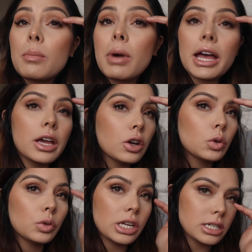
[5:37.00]
my
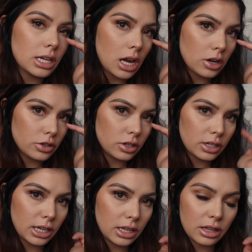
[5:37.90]
crease and
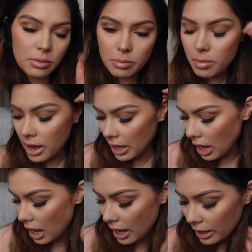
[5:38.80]
underneath my
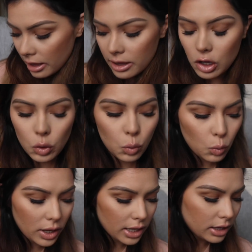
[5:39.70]
eye.
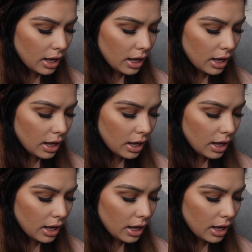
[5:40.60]
With